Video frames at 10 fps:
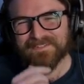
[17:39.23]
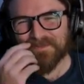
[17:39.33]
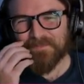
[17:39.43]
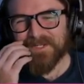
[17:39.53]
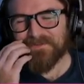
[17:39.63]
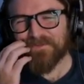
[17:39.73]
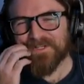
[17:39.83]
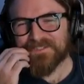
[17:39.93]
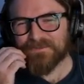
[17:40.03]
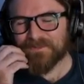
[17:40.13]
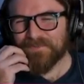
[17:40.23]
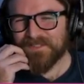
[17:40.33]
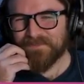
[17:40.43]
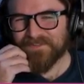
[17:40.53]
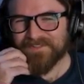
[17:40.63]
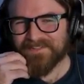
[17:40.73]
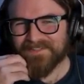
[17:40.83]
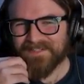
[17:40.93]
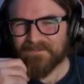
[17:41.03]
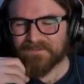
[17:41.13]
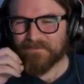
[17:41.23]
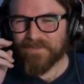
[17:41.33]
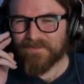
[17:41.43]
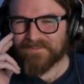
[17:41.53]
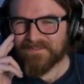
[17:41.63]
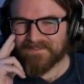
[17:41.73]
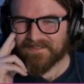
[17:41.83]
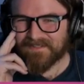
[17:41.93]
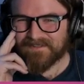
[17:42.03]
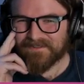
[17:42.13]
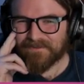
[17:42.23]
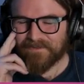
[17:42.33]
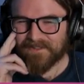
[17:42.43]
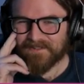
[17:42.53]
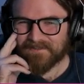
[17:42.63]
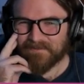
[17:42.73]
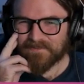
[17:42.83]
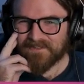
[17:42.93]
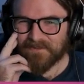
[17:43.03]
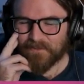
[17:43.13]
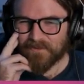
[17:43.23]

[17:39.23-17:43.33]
them to make friends with people, and then they have some bonus things they can do. If they can get them to say the word